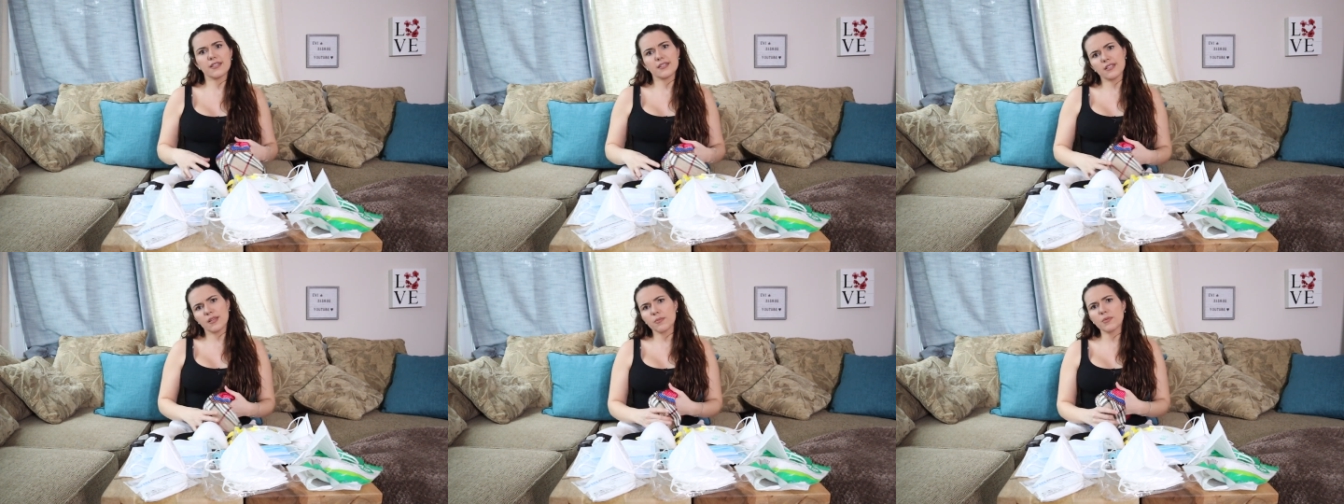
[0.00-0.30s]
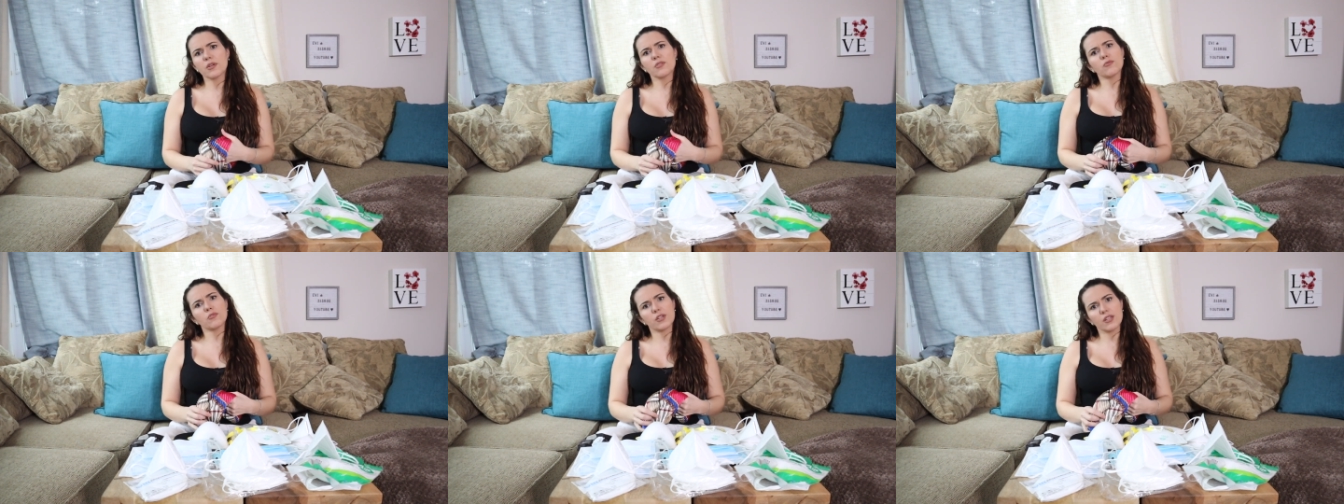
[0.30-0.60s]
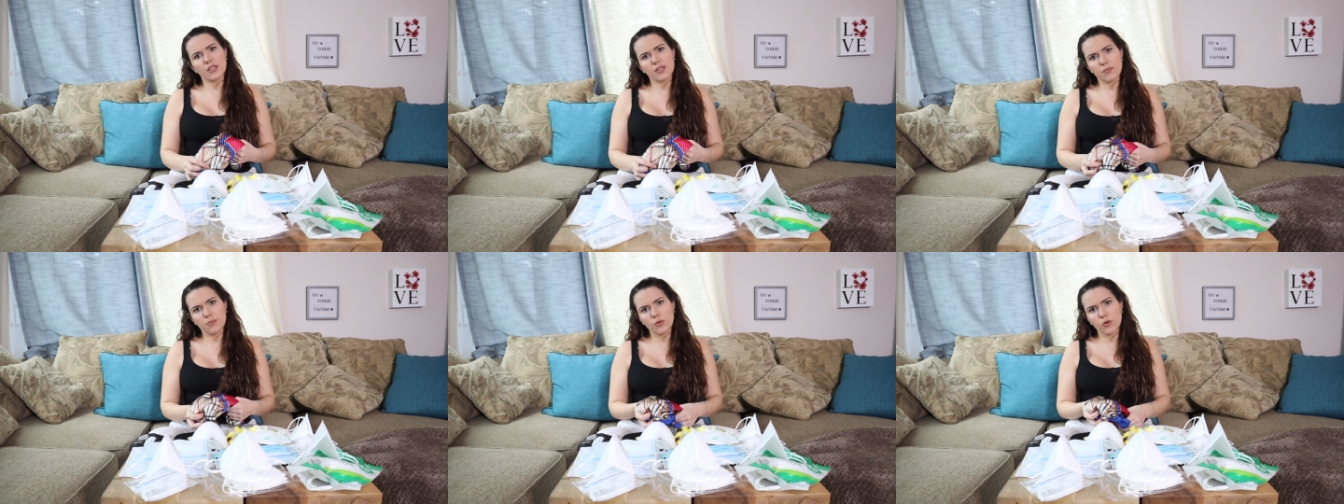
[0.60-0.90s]
and something
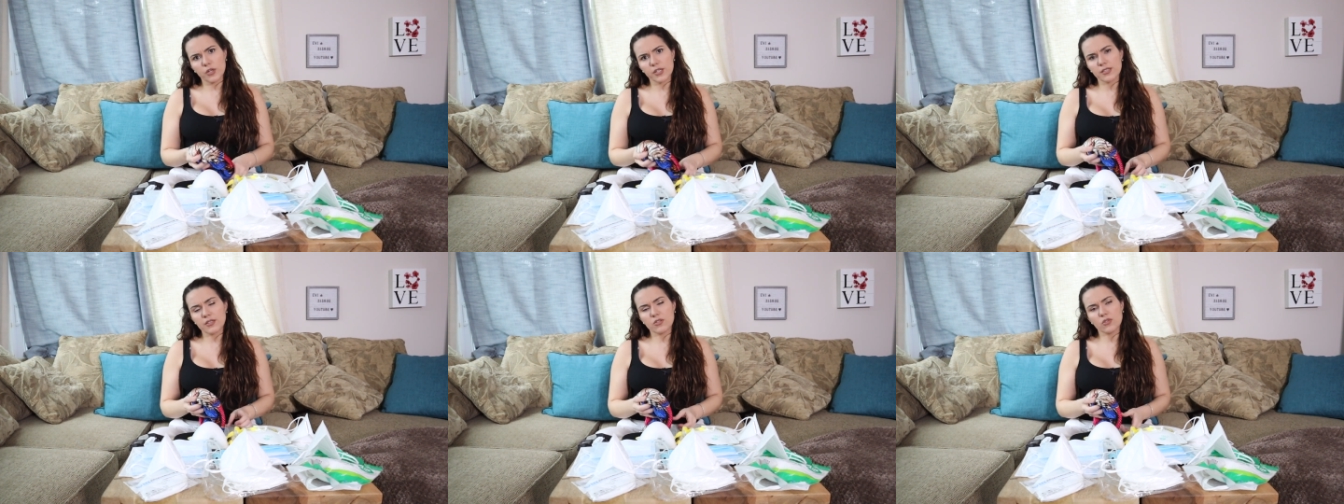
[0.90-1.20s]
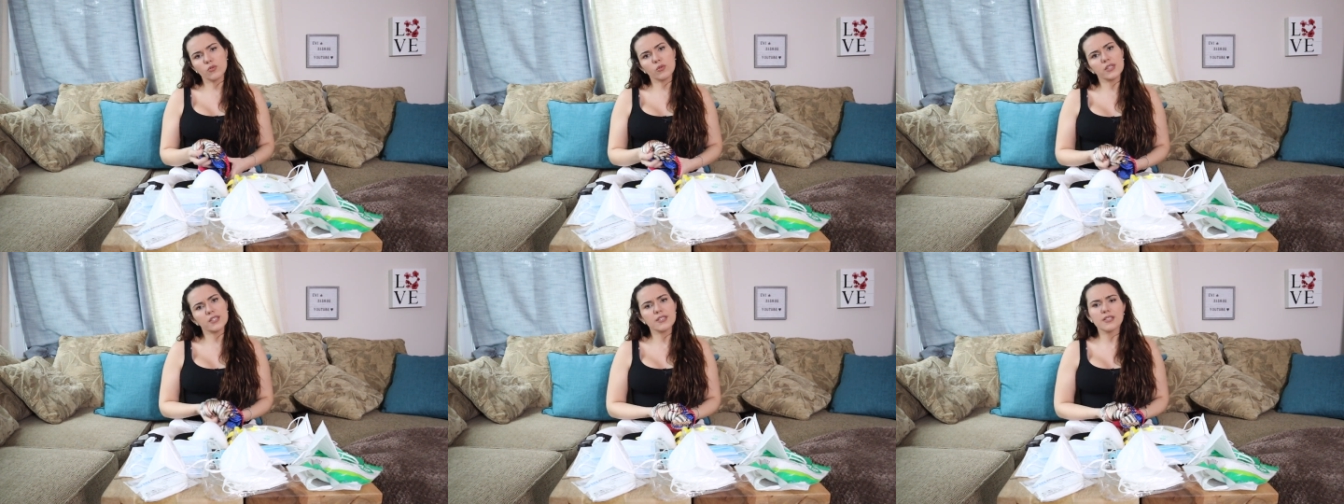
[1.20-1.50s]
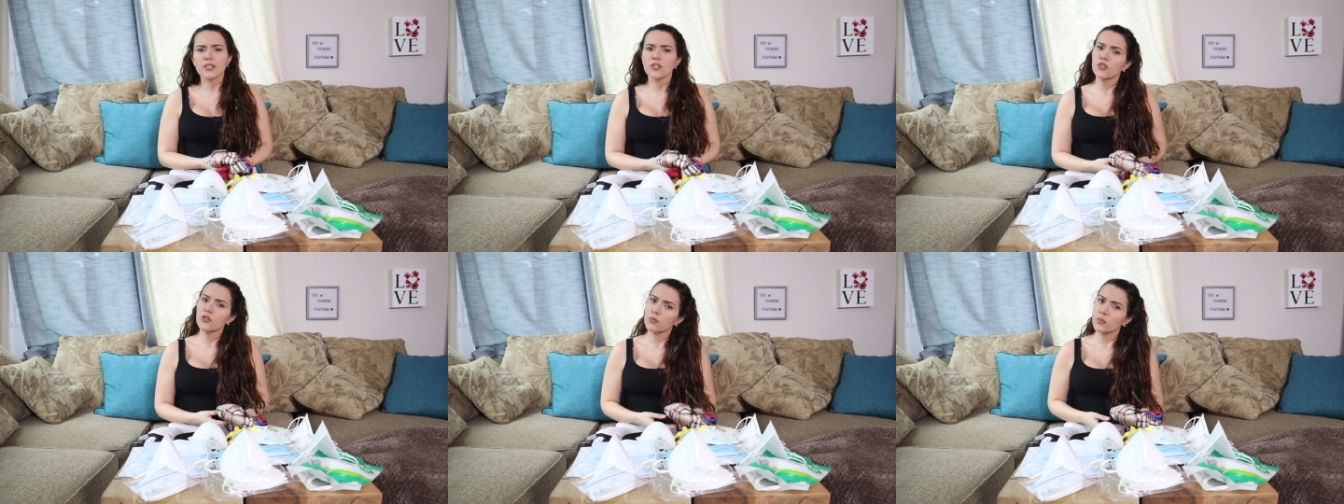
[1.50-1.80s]
really important to
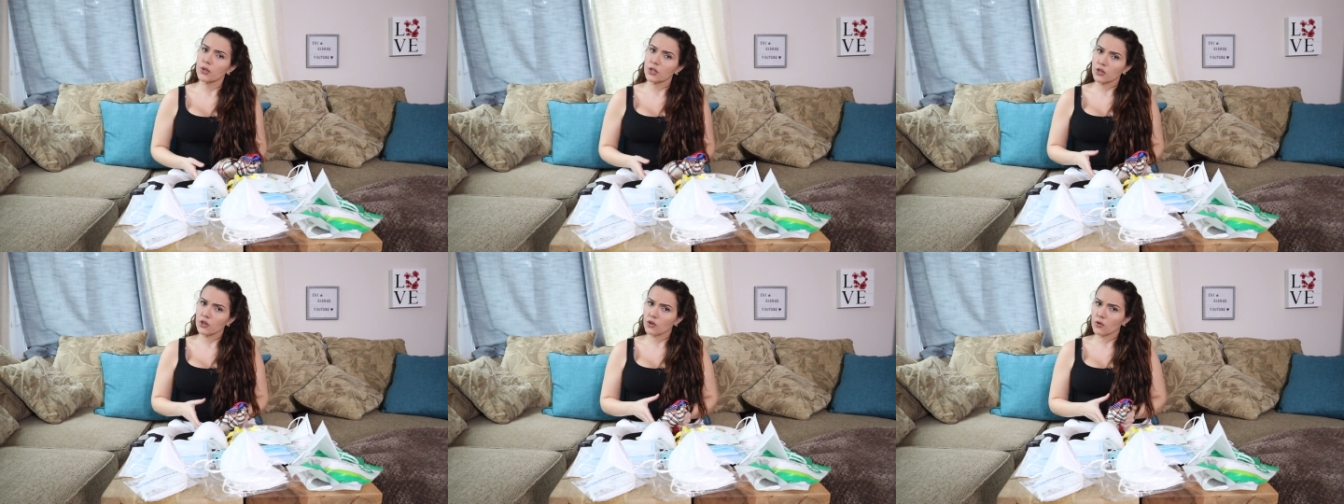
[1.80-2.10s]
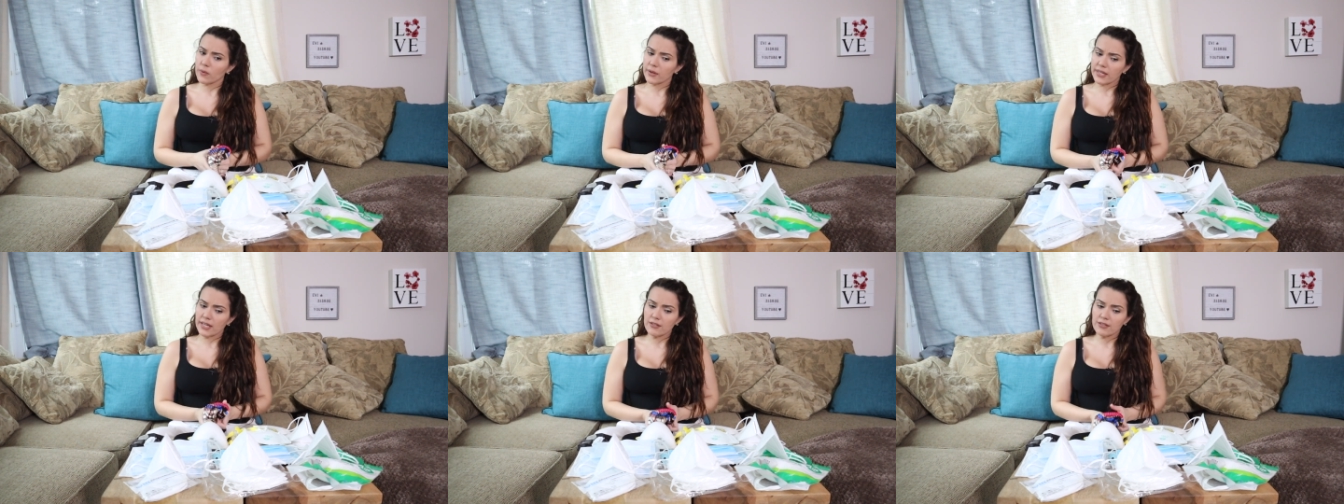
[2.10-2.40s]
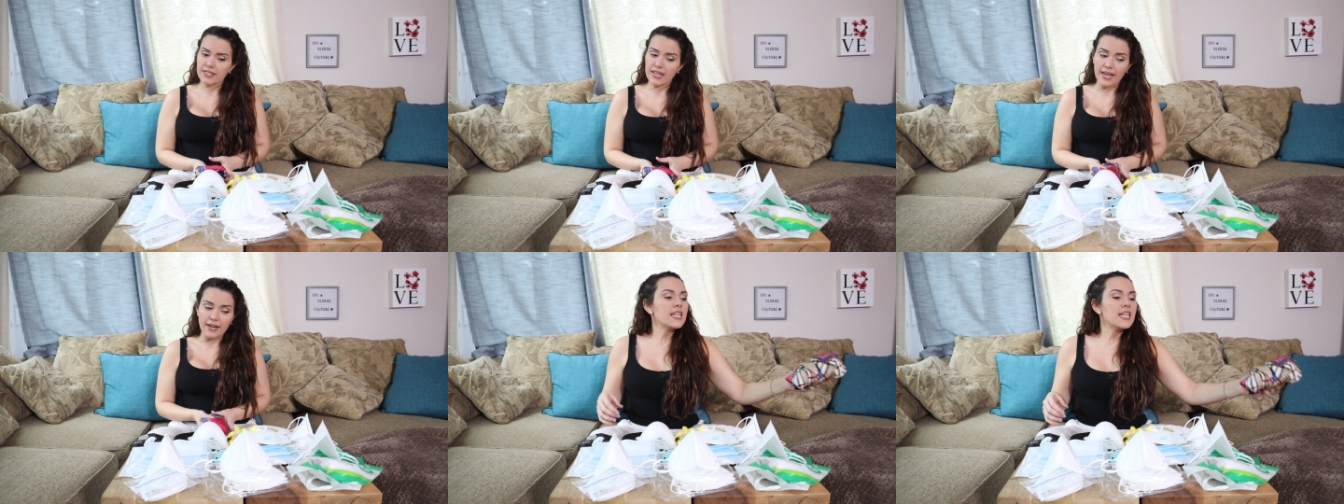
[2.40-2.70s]
consider when you're going
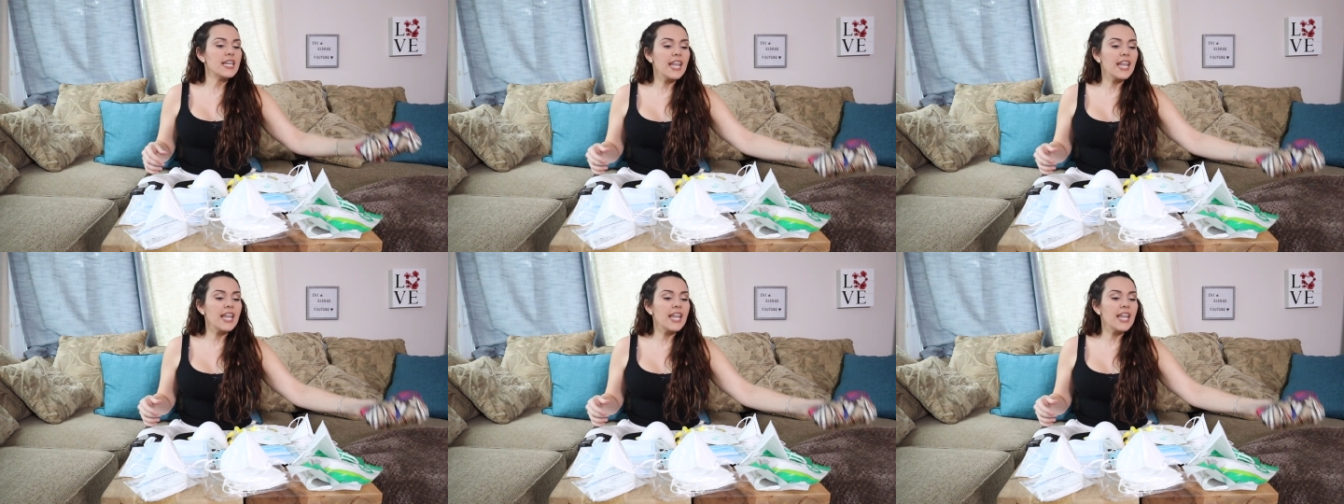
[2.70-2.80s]
outside.